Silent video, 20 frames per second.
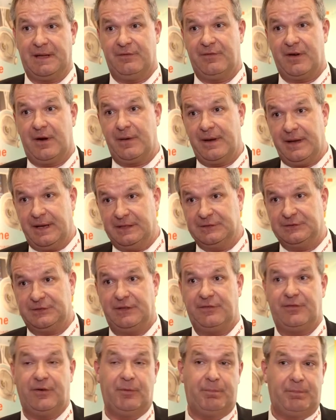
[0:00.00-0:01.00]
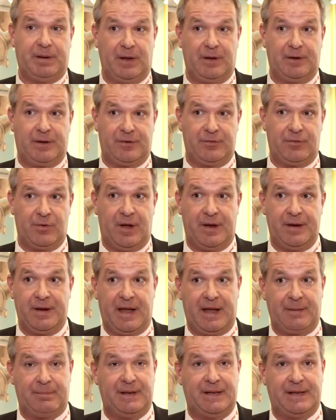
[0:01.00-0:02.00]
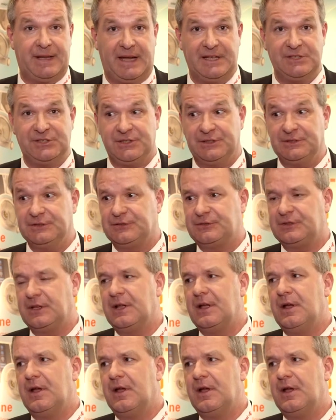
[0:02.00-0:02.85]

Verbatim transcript: it very easy for plug and run applications.